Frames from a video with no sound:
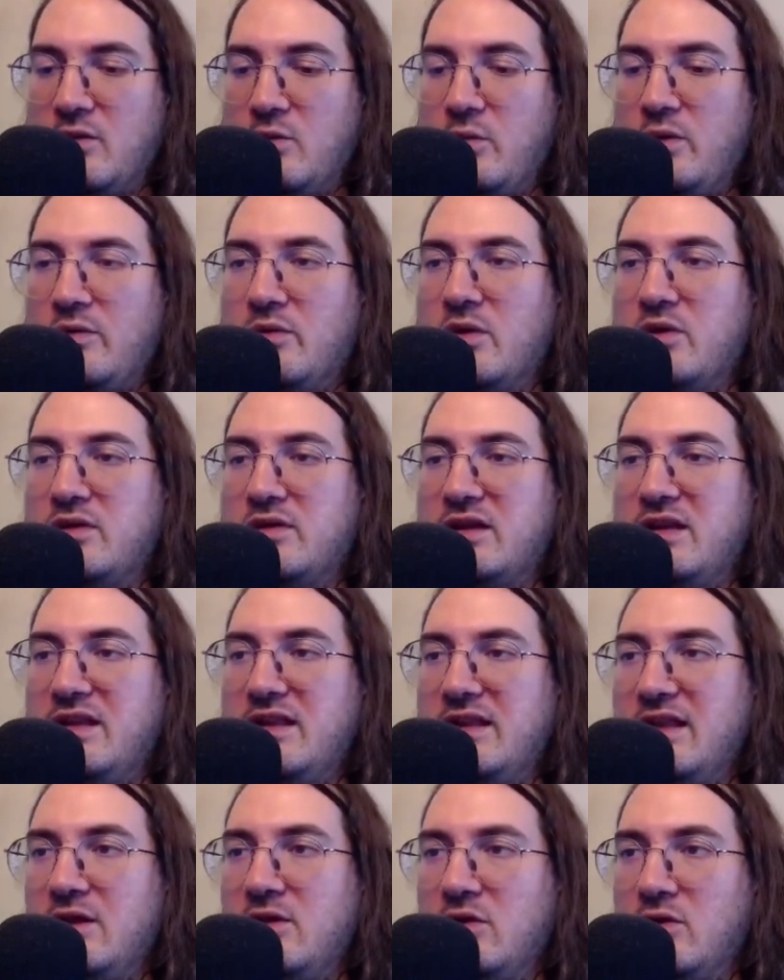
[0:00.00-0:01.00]
We want in
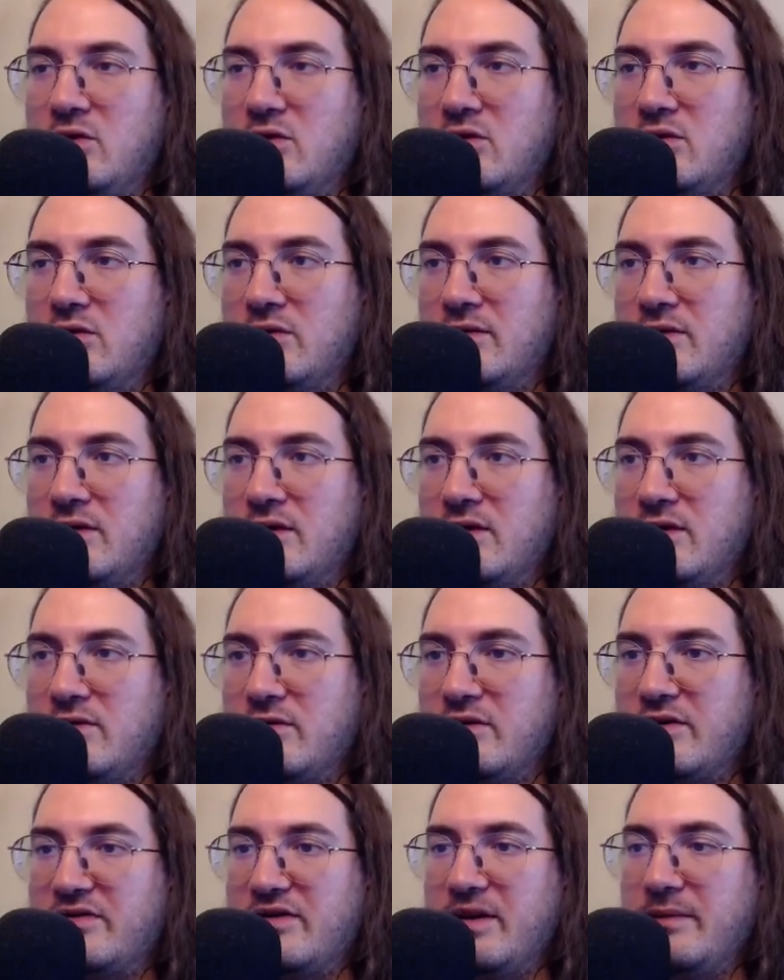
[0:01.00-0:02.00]
the law,
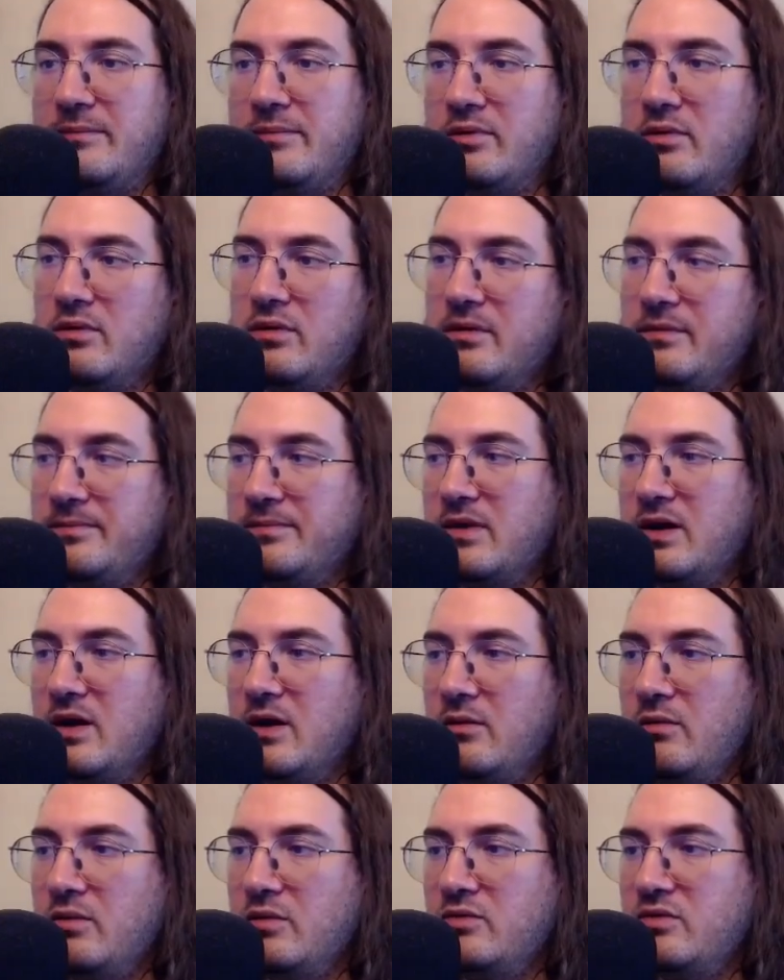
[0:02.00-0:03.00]
for example,
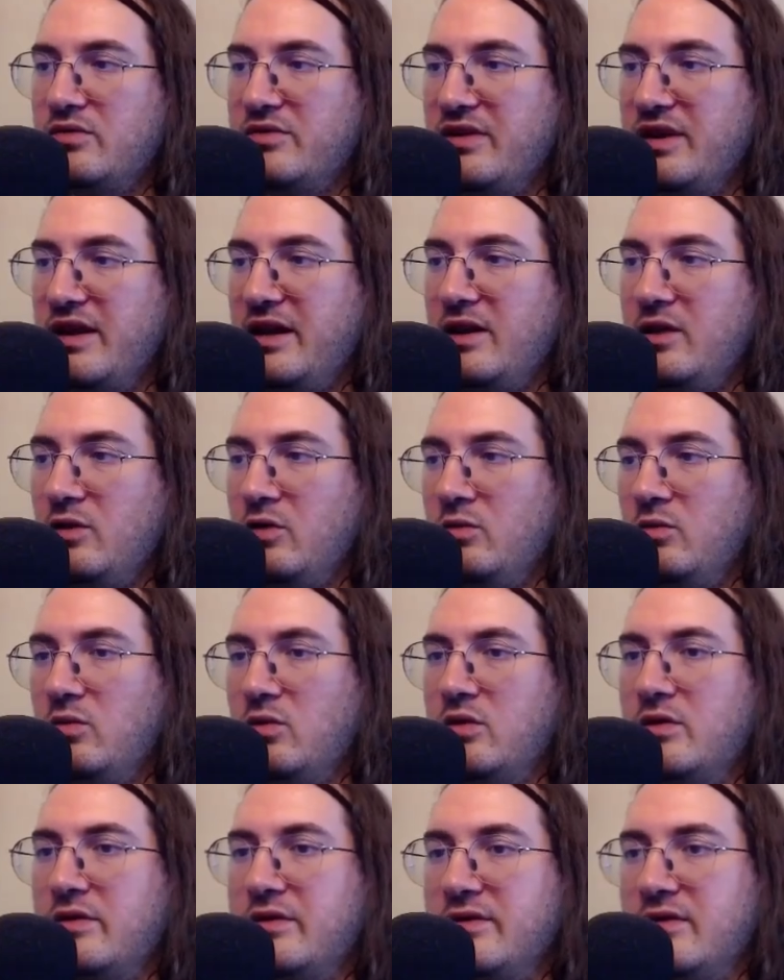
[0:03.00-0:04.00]
we want to say a hello
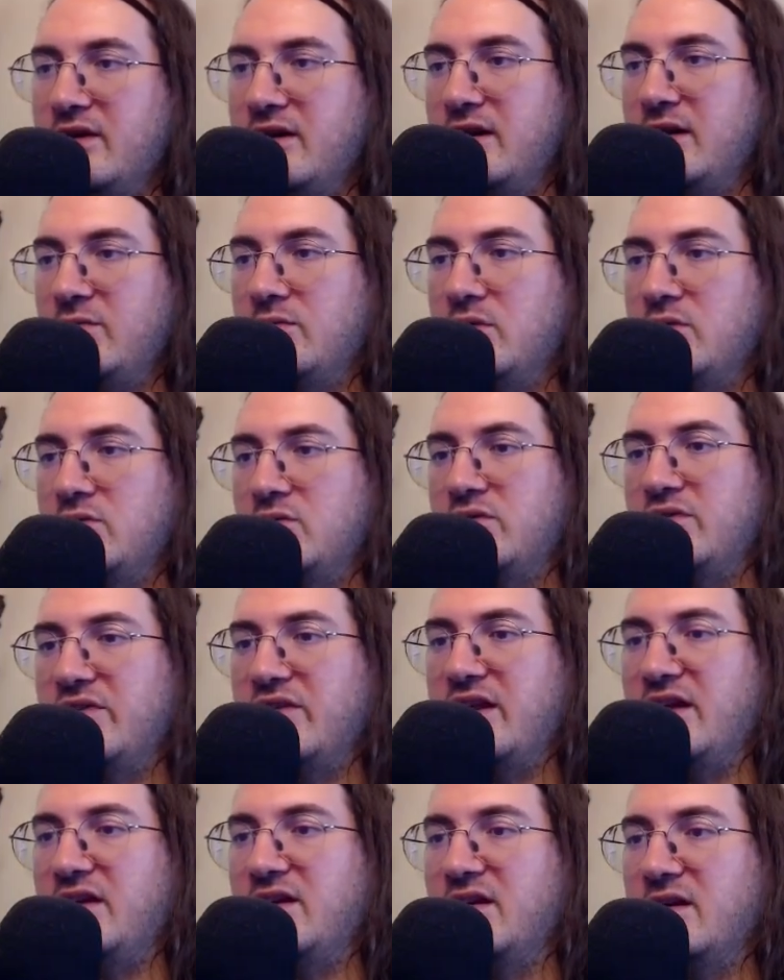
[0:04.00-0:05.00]
world and we want to
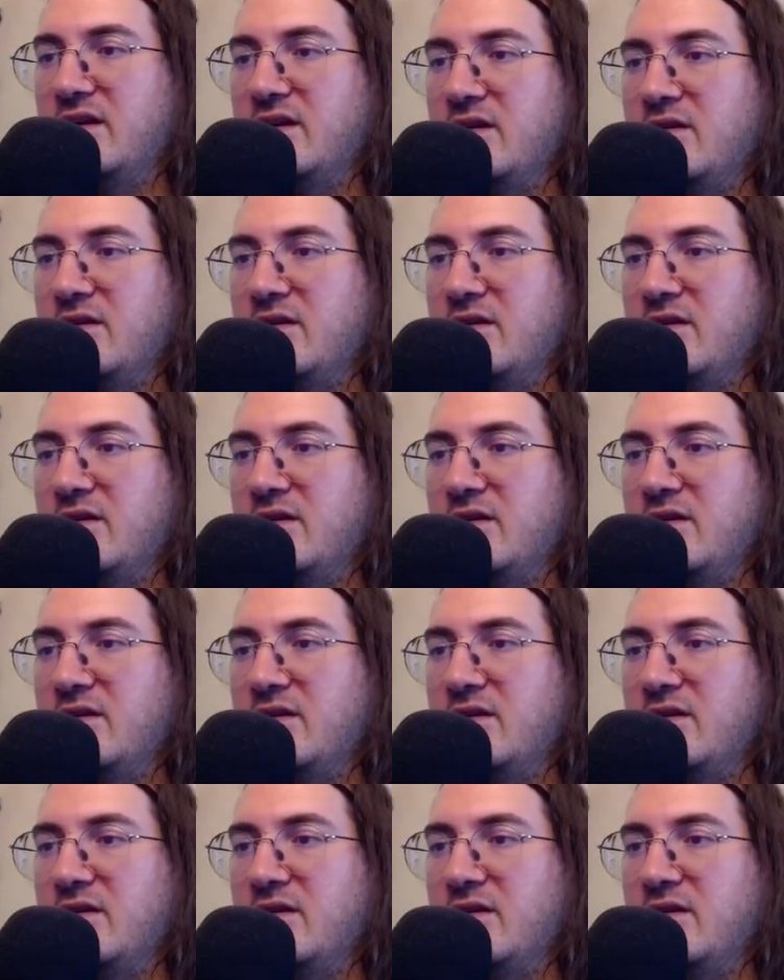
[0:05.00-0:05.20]
say,